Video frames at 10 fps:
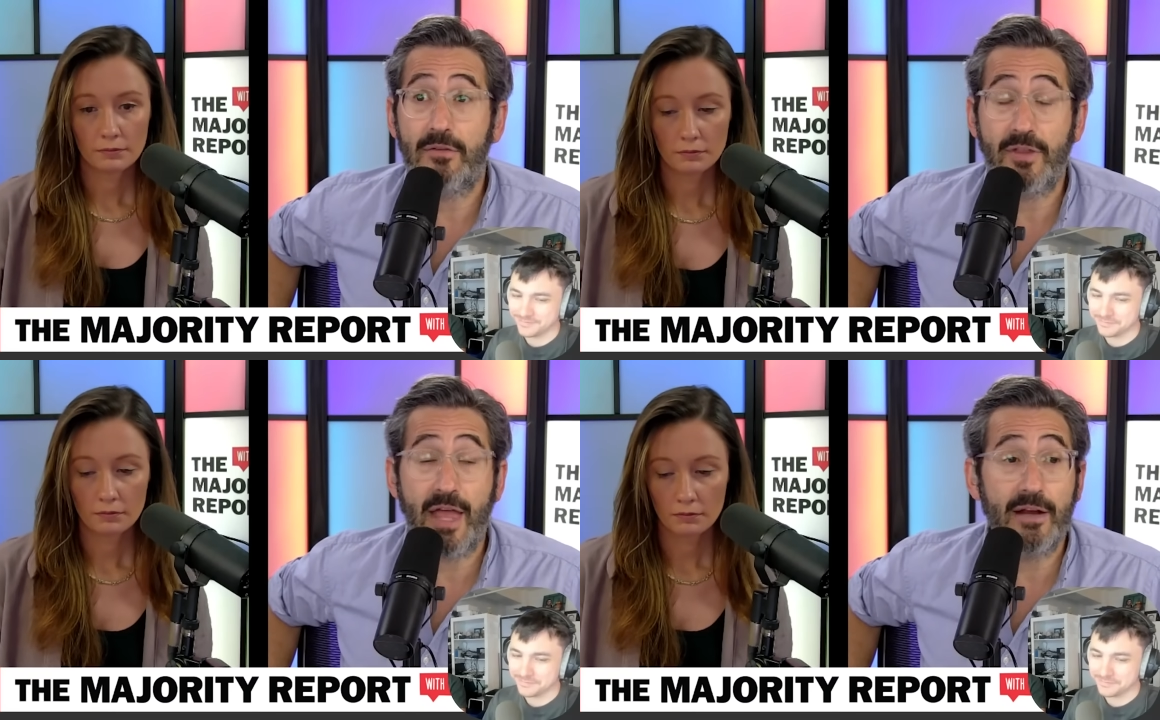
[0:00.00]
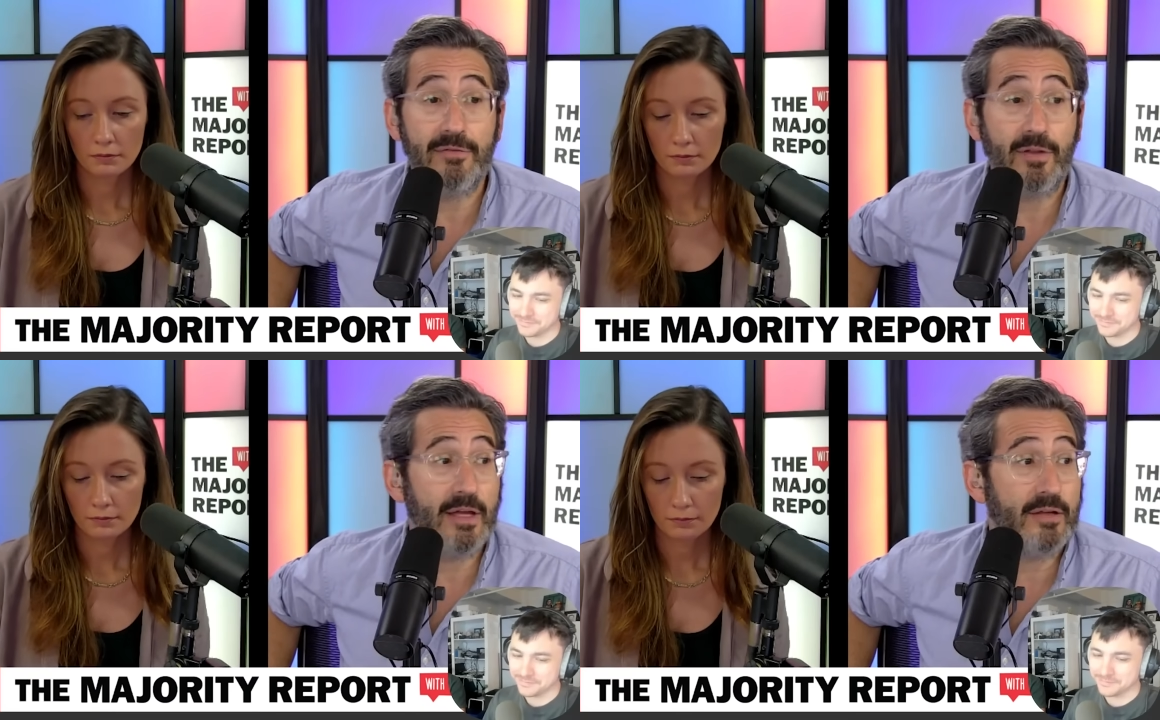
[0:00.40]
Speaker 1: instead
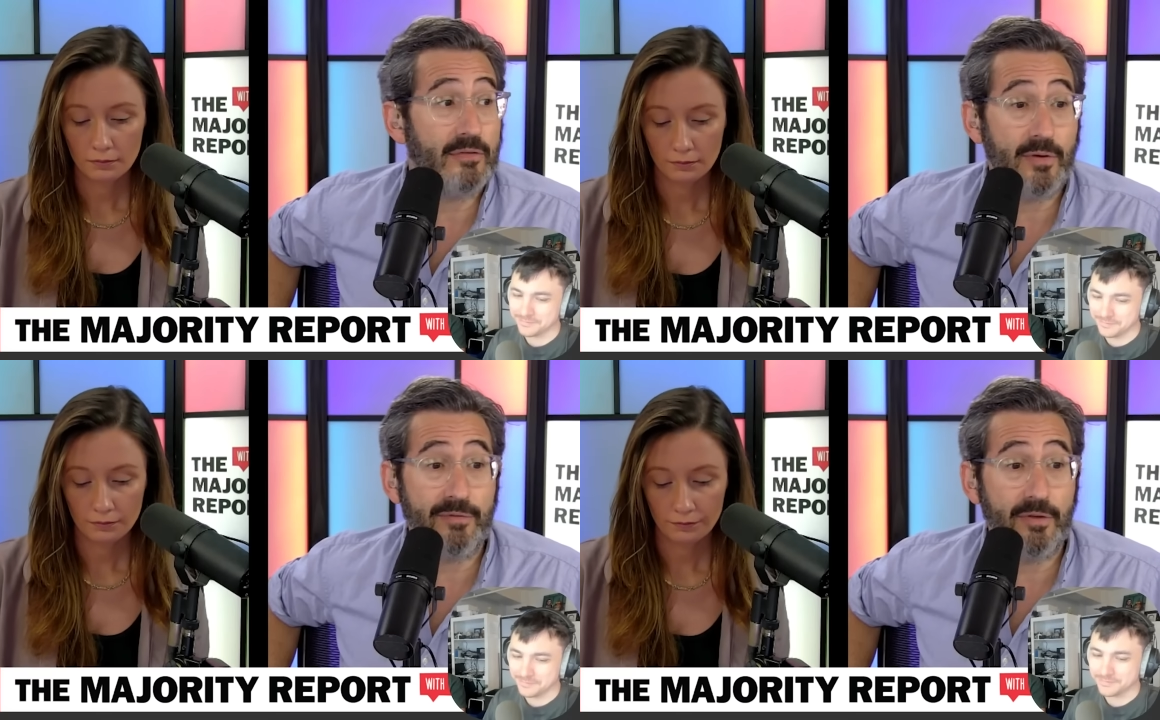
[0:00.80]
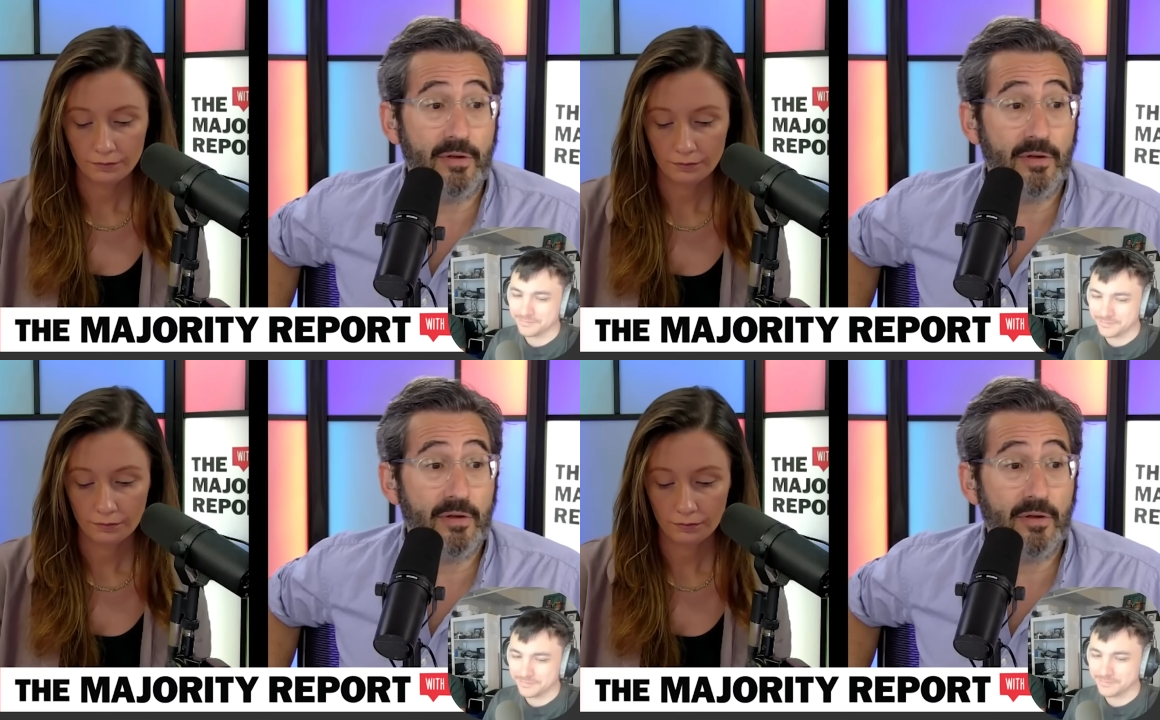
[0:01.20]
of like sort of
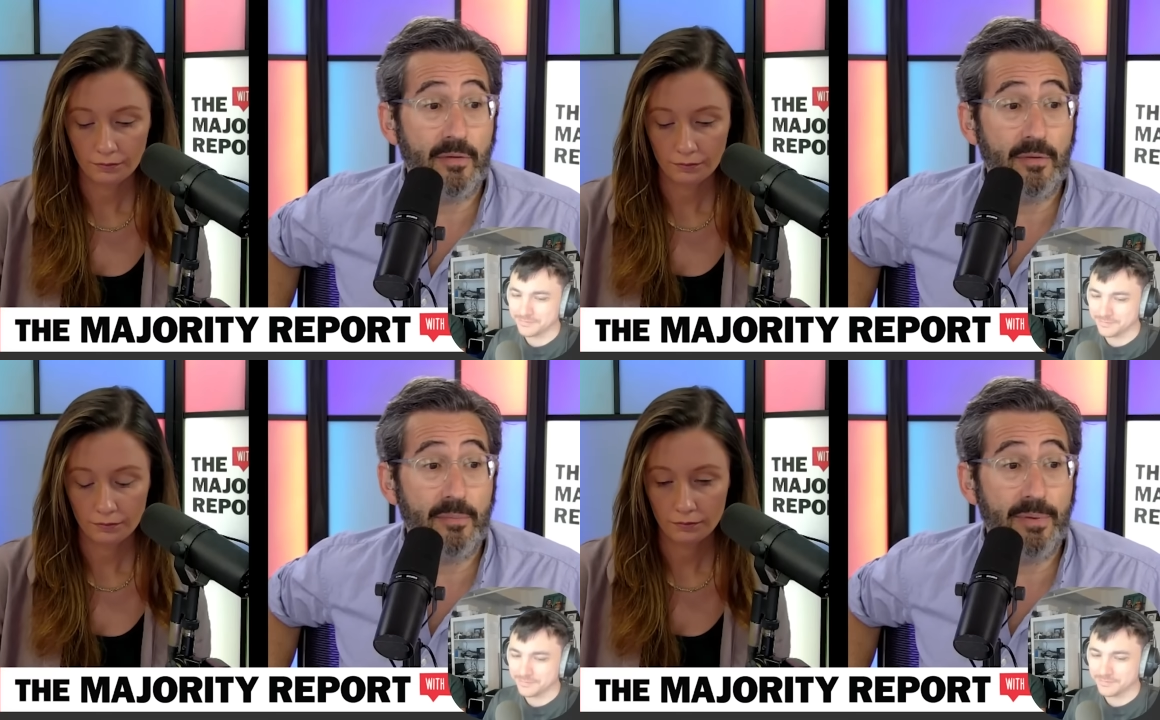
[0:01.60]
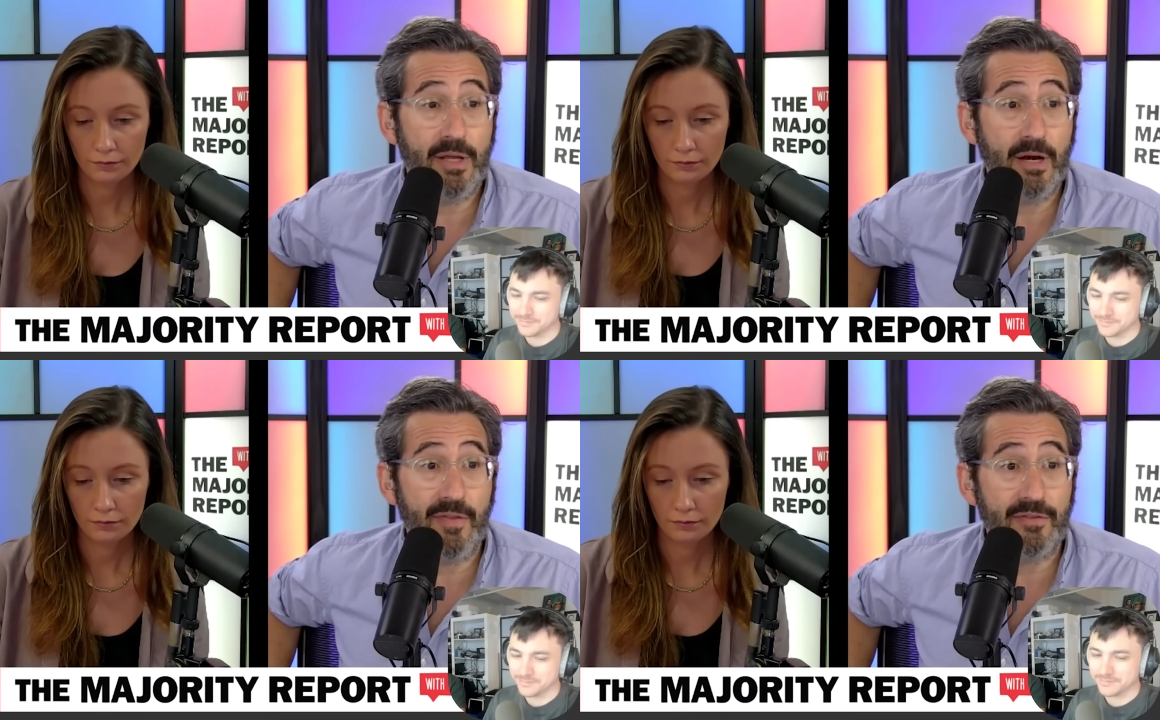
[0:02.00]
uh,
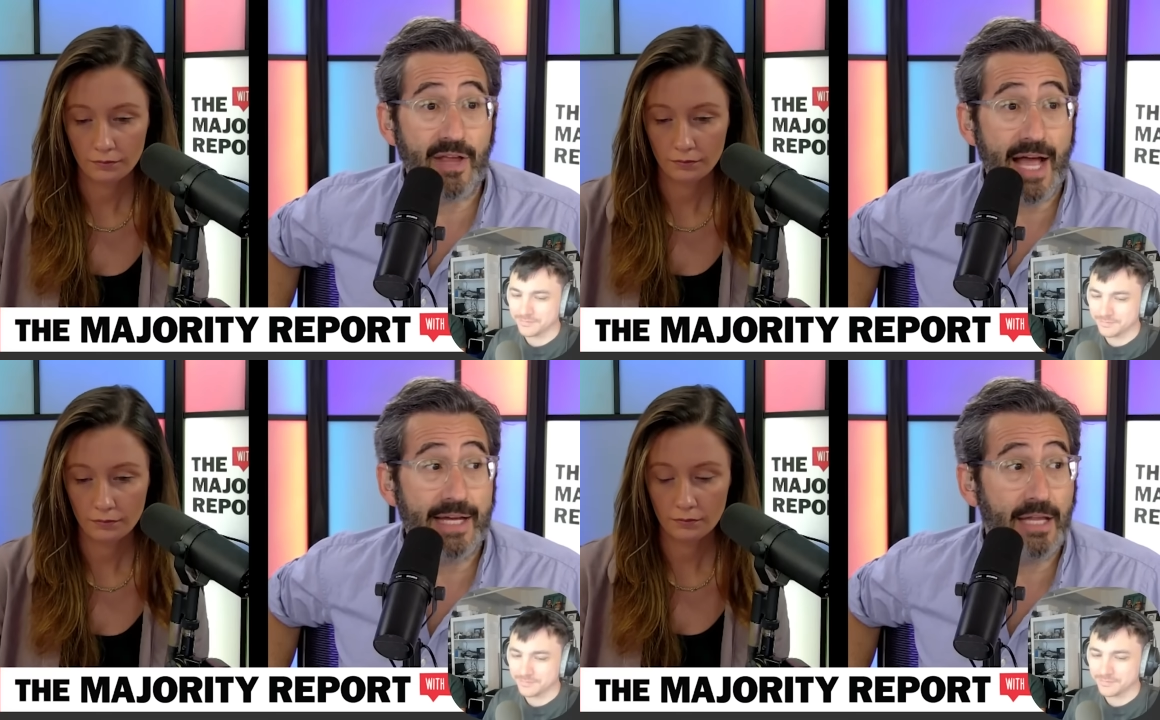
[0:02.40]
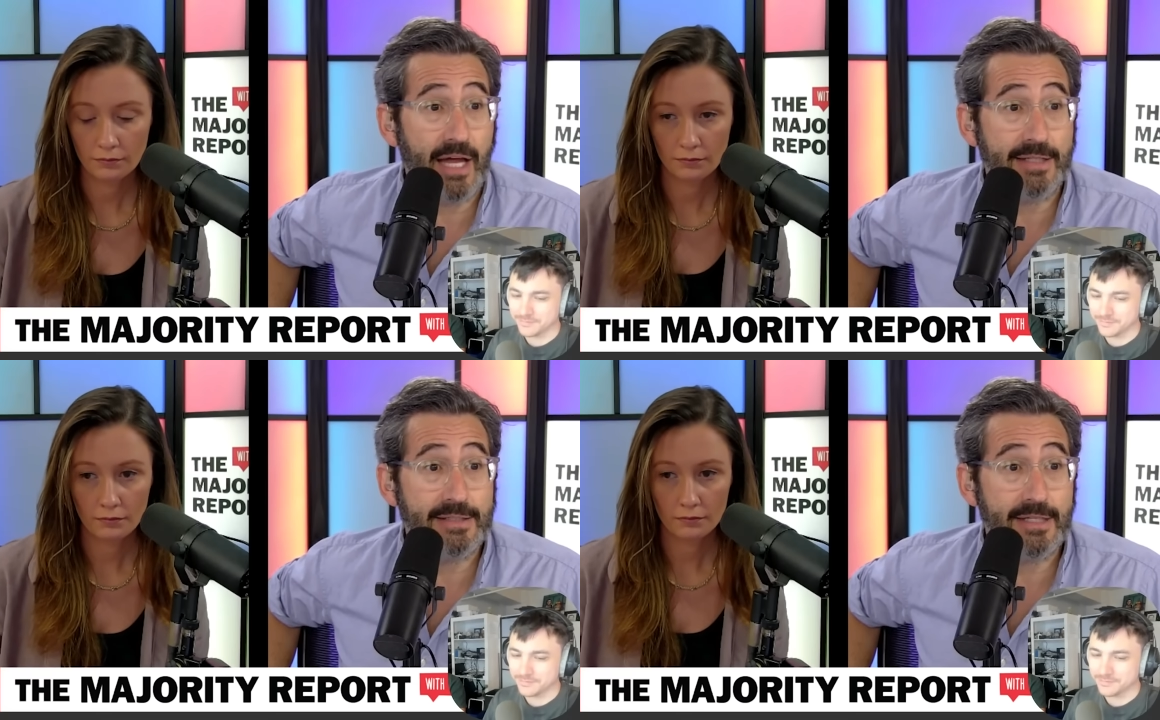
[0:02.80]
being on the
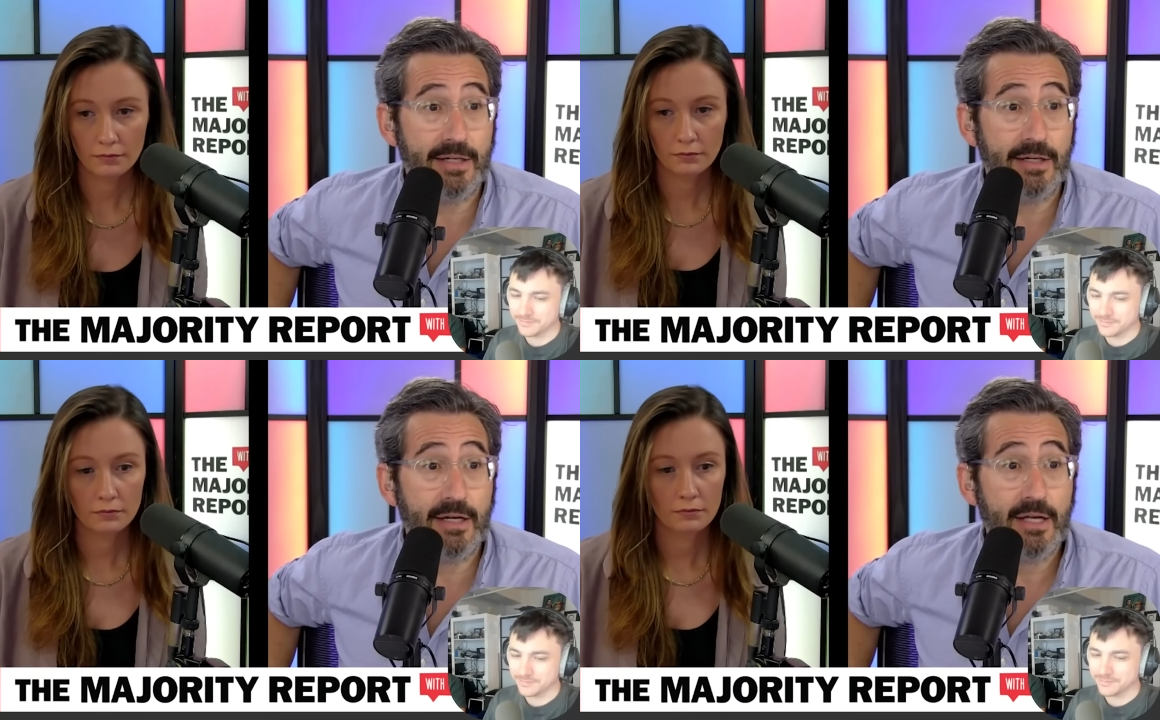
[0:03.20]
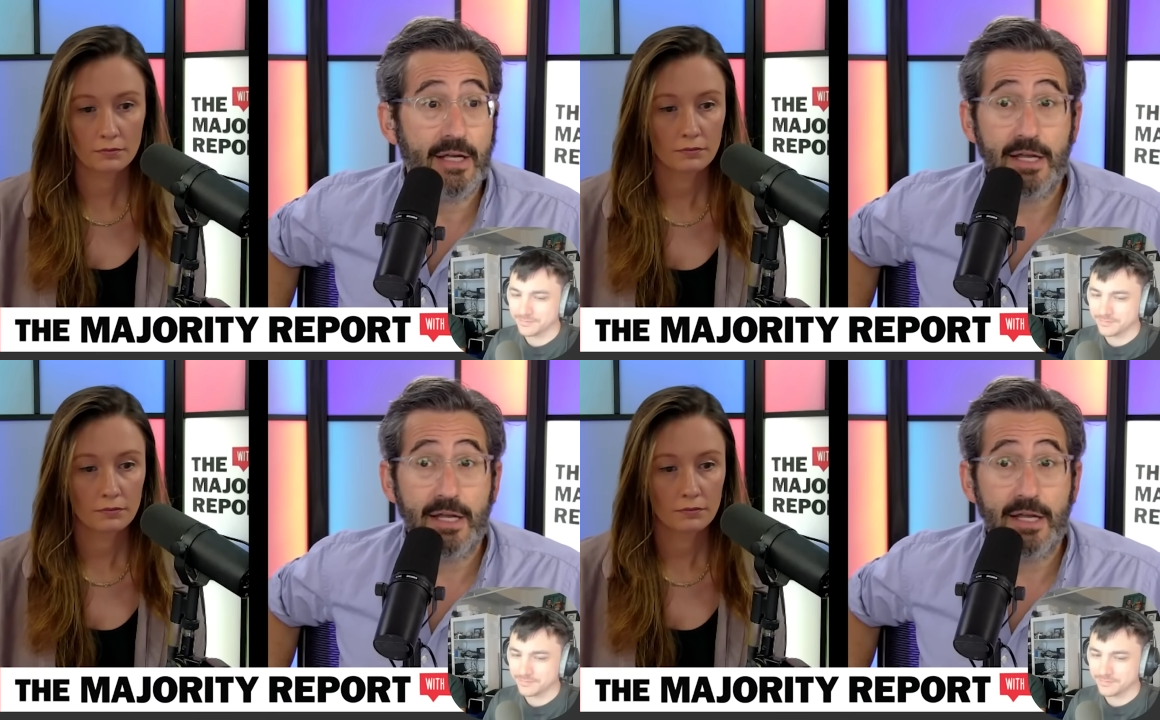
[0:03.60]
sidelines here,